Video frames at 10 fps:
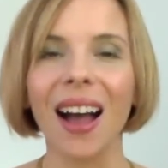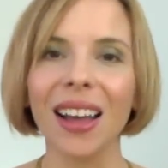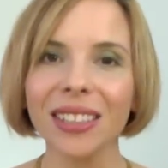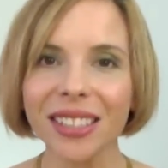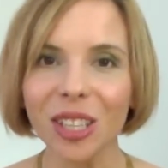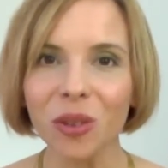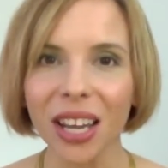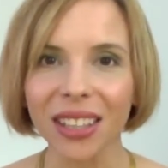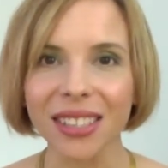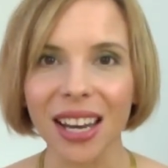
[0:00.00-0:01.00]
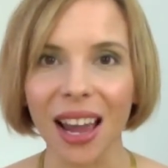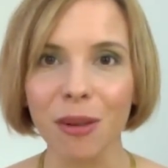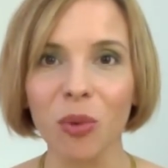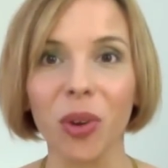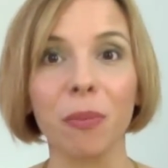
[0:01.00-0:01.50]
I'll see you next
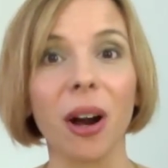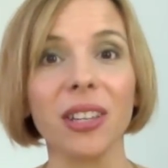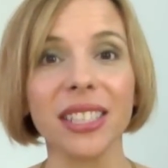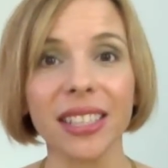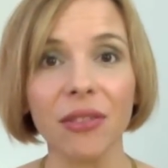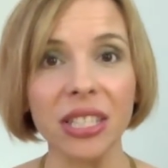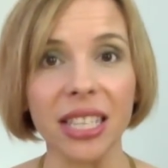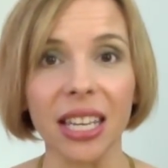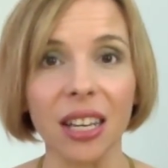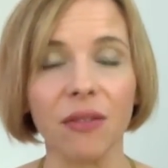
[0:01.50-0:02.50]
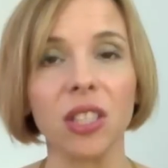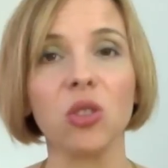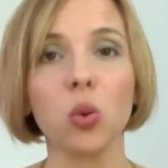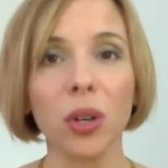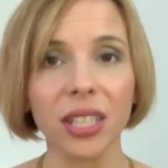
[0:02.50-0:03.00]
time with Part seventeen of
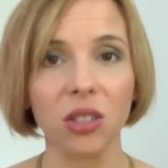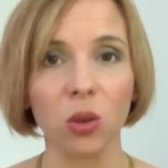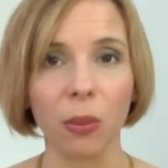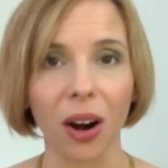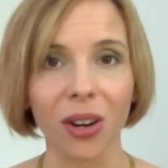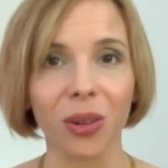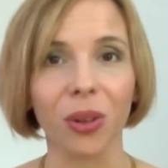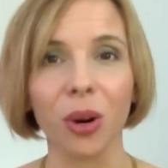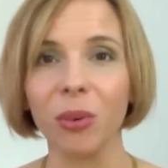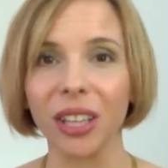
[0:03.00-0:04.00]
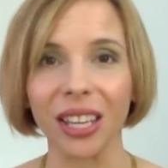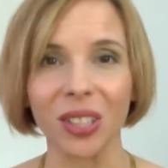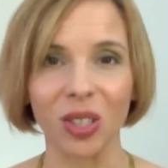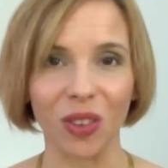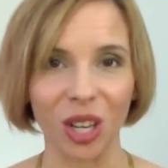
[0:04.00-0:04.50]
this twenty-two part Global
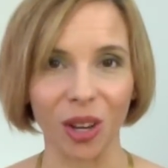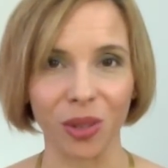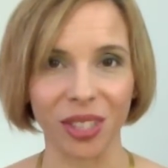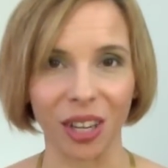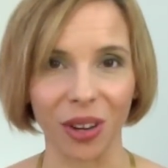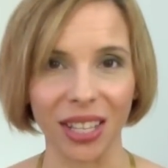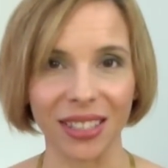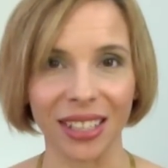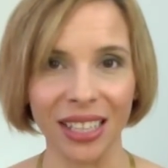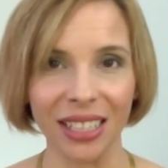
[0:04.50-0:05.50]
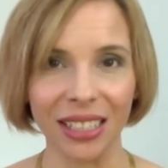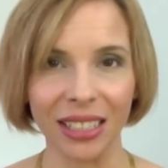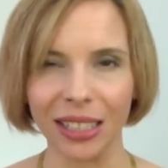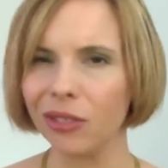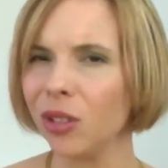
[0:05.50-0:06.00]
English video series.
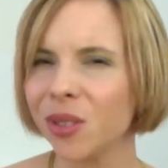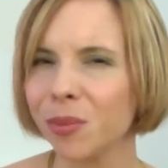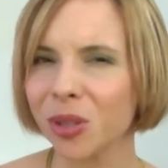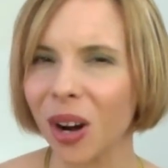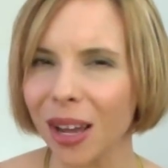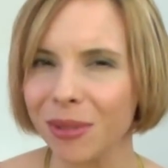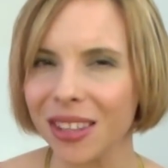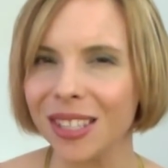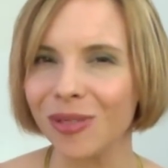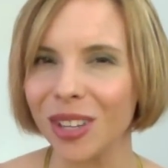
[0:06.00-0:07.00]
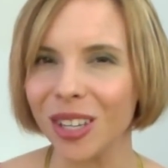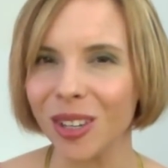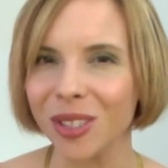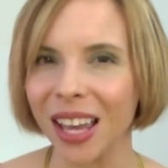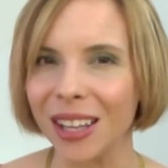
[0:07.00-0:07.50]
Have you subscribed to these
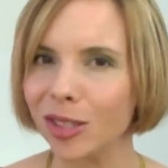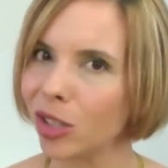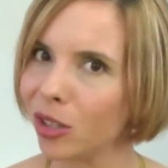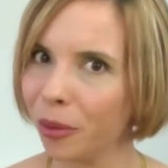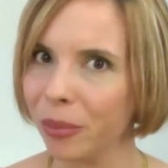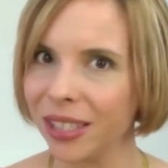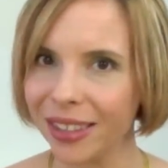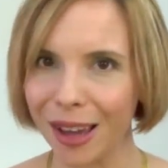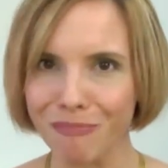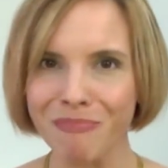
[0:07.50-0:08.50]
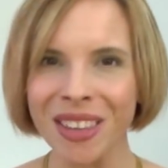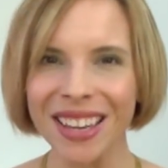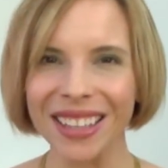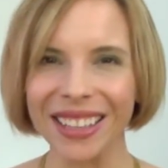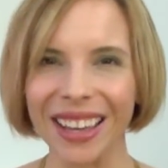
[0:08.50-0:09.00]
videos yet so you don't miss them?
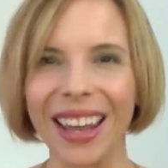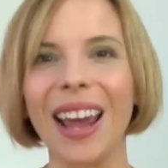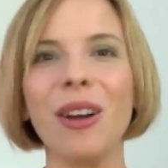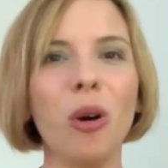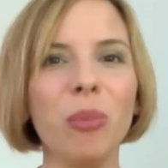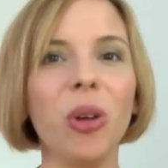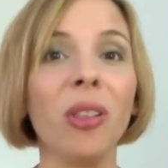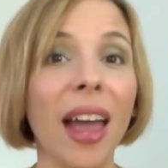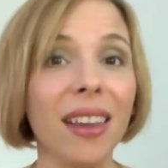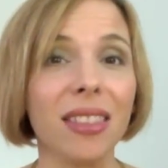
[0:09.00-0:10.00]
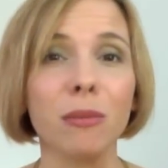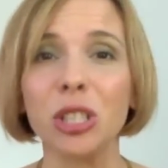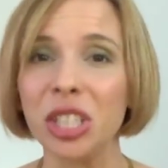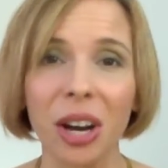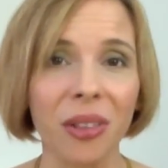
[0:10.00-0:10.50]
And I hope you'll like them,
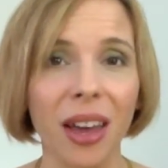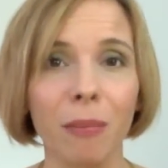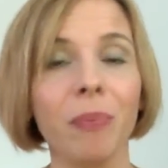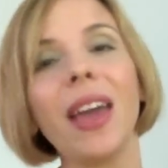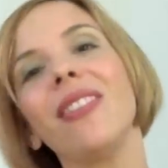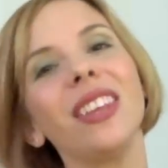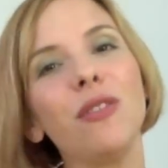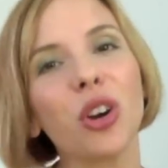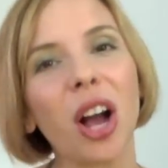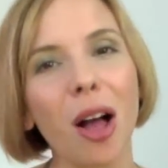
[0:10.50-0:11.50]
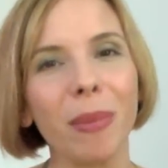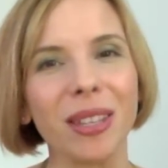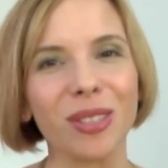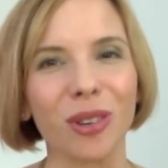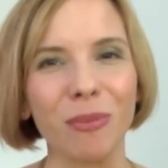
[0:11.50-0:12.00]
share them, and leave your
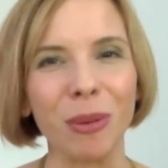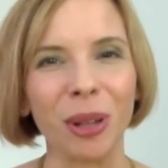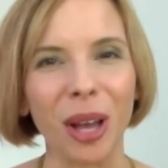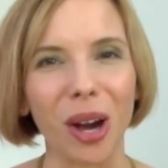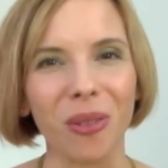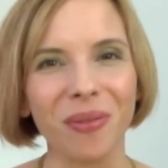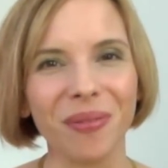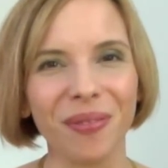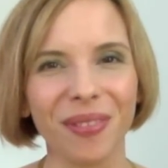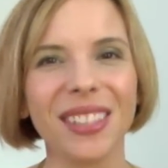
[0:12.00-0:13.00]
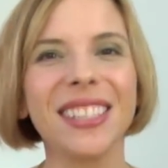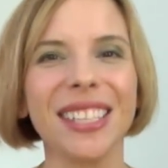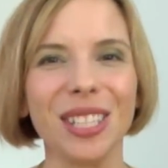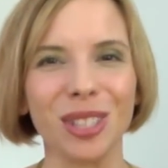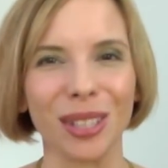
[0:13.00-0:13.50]
comments for me below.
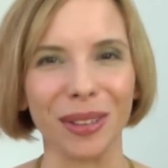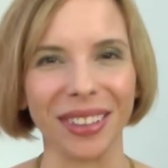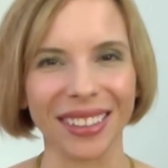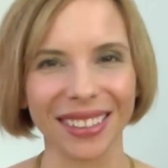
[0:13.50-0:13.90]
See you soon.